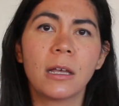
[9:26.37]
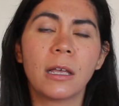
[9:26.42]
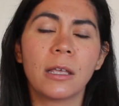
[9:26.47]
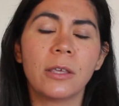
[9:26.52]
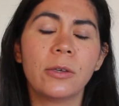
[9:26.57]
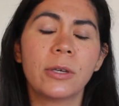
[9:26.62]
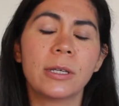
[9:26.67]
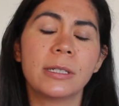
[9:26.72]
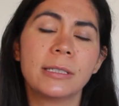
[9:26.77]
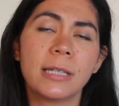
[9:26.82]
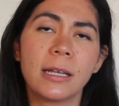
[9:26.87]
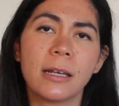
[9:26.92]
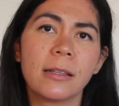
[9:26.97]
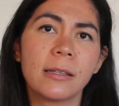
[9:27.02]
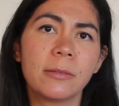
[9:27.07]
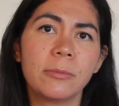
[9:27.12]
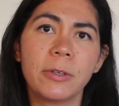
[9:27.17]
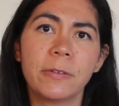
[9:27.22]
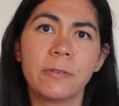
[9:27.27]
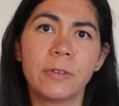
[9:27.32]
You can tell
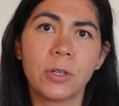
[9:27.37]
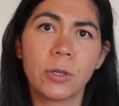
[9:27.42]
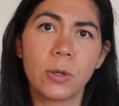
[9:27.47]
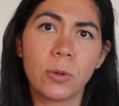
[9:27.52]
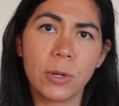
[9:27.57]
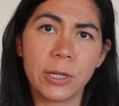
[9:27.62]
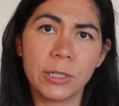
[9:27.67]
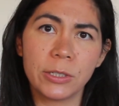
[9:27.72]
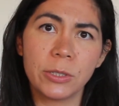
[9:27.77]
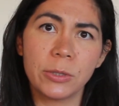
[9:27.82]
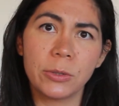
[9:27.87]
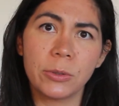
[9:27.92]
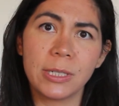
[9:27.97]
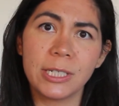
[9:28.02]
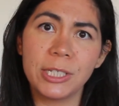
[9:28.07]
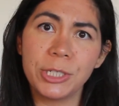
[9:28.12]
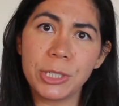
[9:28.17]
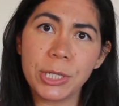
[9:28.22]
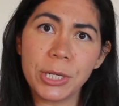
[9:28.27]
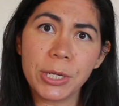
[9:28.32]
them if you're going to a
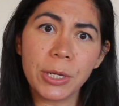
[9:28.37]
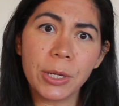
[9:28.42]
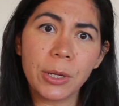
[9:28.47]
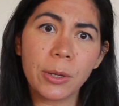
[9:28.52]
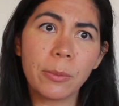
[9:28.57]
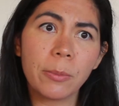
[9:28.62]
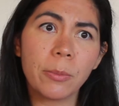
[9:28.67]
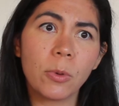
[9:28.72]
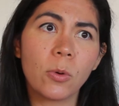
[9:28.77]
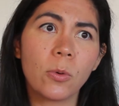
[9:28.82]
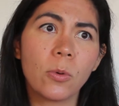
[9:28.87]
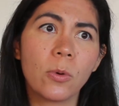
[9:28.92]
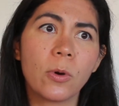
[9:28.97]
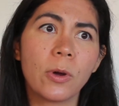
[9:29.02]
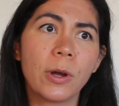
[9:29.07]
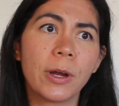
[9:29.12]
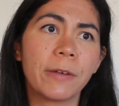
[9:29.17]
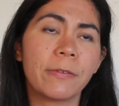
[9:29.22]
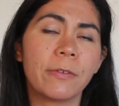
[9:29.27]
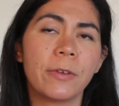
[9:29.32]
gym or
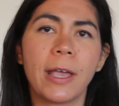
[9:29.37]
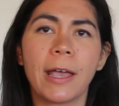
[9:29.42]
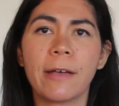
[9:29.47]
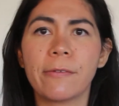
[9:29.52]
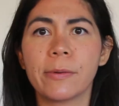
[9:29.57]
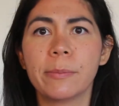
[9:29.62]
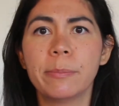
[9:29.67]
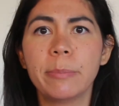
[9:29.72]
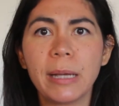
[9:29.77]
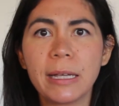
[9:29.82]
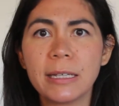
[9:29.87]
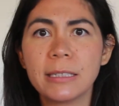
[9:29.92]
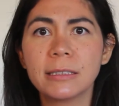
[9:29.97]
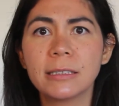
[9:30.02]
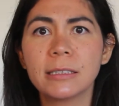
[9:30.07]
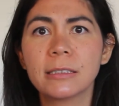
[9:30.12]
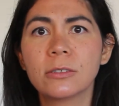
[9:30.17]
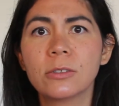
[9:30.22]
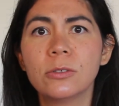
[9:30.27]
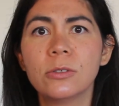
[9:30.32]
if you have a
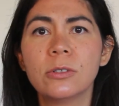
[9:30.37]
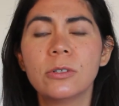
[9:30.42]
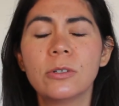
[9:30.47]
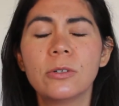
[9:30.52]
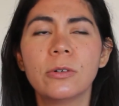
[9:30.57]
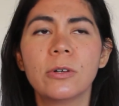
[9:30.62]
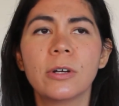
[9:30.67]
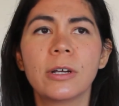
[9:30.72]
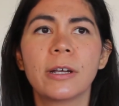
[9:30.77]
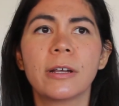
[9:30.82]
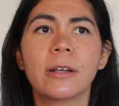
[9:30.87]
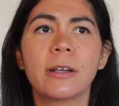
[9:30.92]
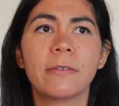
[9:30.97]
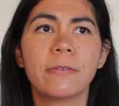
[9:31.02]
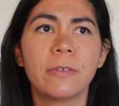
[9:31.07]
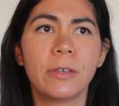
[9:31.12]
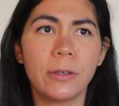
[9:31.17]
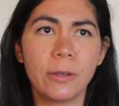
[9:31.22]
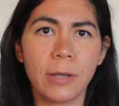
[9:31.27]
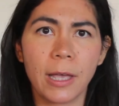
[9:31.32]
bicycle or if
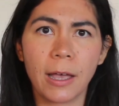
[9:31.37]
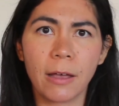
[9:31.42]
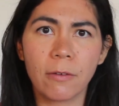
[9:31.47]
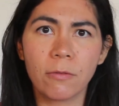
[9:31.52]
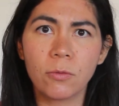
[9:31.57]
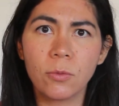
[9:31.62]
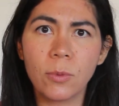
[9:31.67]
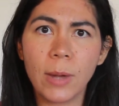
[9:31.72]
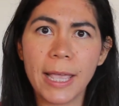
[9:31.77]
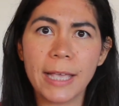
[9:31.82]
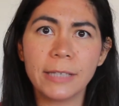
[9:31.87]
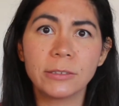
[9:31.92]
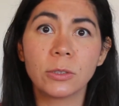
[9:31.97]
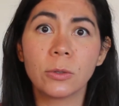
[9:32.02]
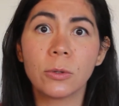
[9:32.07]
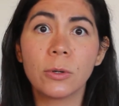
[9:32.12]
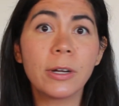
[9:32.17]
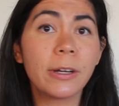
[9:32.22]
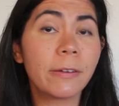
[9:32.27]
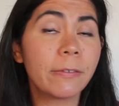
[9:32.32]
you have weights
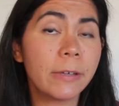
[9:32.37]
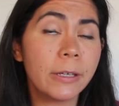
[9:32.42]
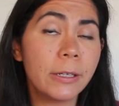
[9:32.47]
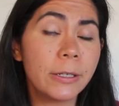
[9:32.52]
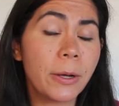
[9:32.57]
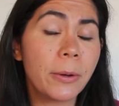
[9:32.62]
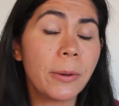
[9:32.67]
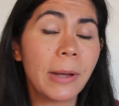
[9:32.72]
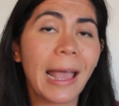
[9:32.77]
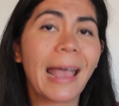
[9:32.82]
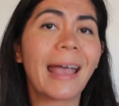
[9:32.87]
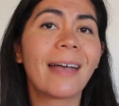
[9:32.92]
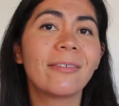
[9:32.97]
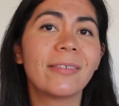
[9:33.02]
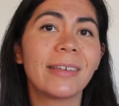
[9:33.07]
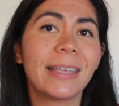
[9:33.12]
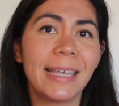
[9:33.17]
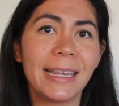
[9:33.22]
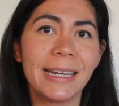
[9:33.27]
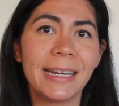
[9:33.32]
or if you don't have
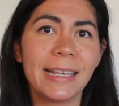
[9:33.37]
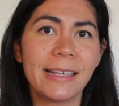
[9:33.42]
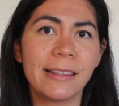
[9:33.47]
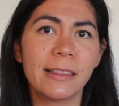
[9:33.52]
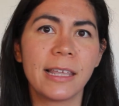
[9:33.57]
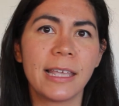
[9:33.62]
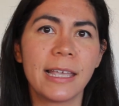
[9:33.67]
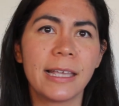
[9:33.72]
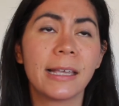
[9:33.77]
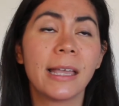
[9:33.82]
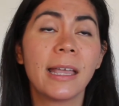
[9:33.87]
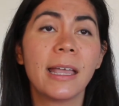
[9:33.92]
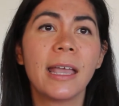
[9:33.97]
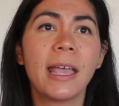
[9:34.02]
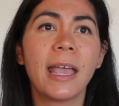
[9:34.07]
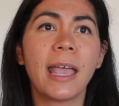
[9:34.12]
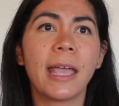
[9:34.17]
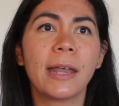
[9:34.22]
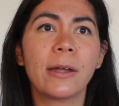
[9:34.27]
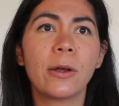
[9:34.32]
anything,
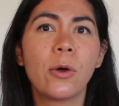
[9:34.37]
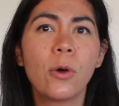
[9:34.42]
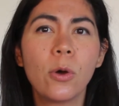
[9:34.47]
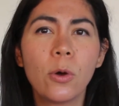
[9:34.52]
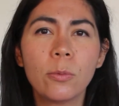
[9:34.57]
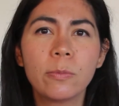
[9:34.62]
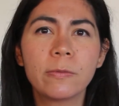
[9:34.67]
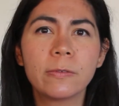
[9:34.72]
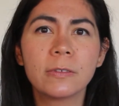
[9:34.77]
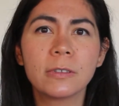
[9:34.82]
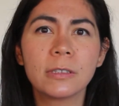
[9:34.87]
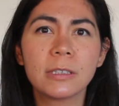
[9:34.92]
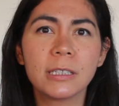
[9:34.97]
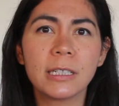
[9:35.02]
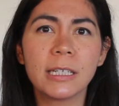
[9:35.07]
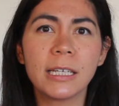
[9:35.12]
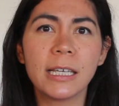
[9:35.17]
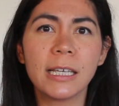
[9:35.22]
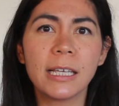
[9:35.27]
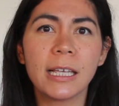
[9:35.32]
and
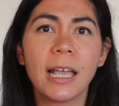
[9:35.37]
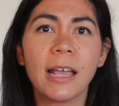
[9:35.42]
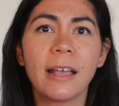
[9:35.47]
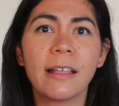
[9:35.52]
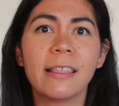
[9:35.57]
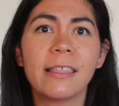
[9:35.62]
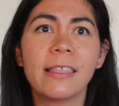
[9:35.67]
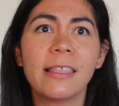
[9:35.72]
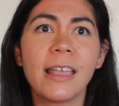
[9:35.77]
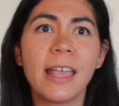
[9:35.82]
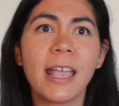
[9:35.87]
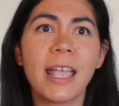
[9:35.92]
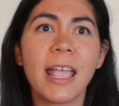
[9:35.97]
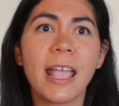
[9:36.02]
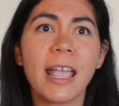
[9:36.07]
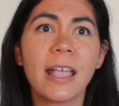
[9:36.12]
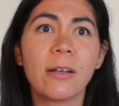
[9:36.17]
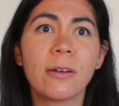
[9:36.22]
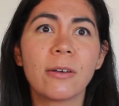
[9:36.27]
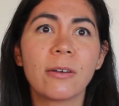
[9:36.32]
hopefully
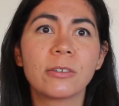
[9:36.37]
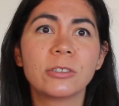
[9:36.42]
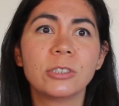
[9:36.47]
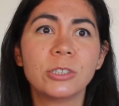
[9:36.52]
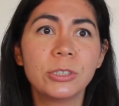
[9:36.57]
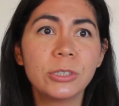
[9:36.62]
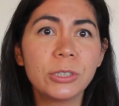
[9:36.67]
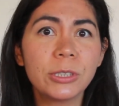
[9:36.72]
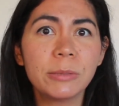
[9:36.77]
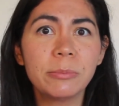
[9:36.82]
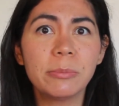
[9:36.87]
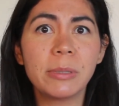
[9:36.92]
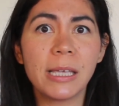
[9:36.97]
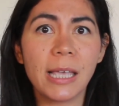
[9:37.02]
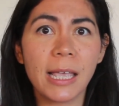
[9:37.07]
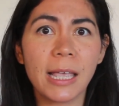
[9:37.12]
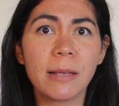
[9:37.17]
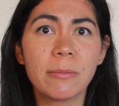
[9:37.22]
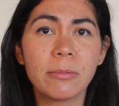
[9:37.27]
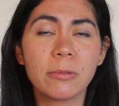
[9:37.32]
they should be
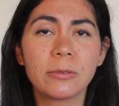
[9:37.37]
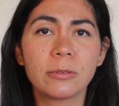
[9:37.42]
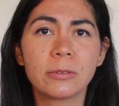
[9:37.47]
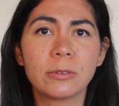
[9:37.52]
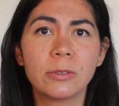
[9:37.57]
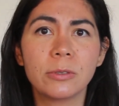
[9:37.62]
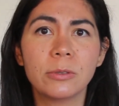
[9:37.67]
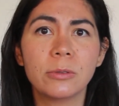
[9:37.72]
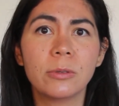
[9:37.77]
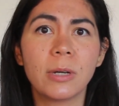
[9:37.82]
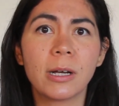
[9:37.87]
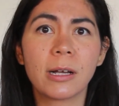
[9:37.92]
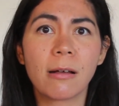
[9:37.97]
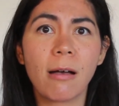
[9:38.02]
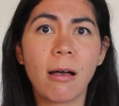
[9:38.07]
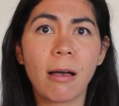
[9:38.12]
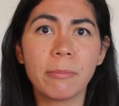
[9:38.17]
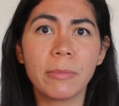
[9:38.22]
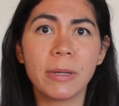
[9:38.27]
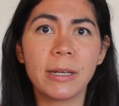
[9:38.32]
able to
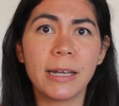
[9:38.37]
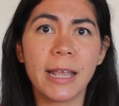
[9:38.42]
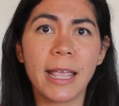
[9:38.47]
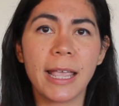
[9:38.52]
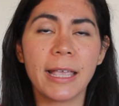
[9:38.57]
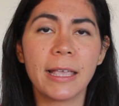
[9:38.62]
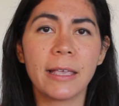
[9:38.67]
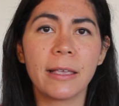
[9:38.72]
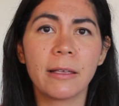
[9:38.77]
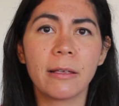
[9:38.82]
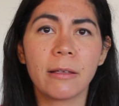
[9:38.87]
accommodate